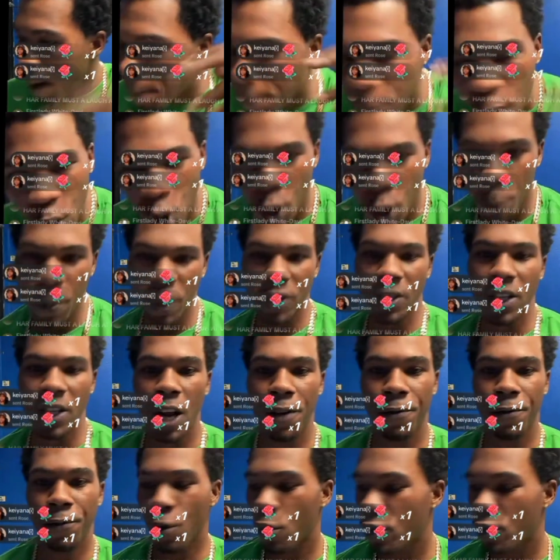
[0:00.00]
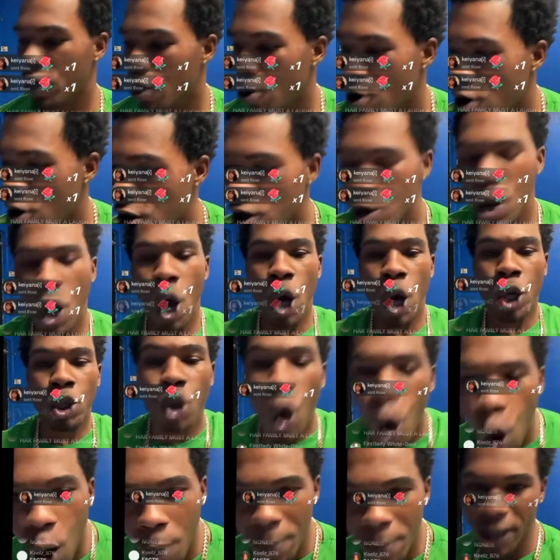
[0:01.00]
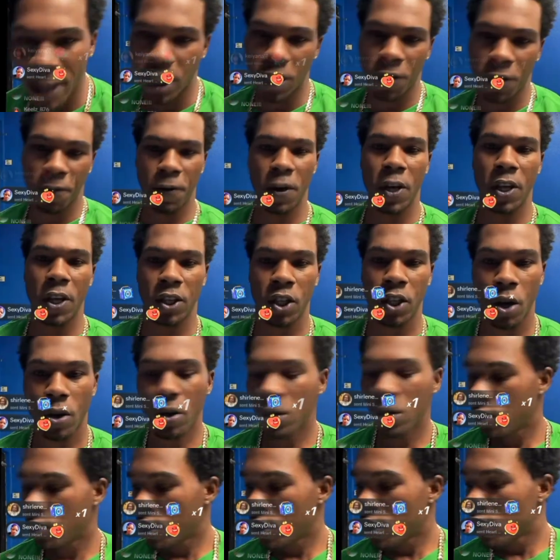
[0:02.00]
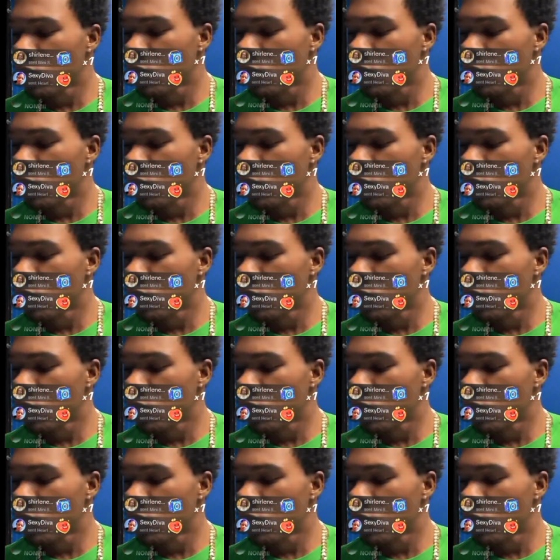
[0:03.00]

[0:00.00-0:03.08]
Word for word: and bring up yourself around the girl. Don't make she feel so.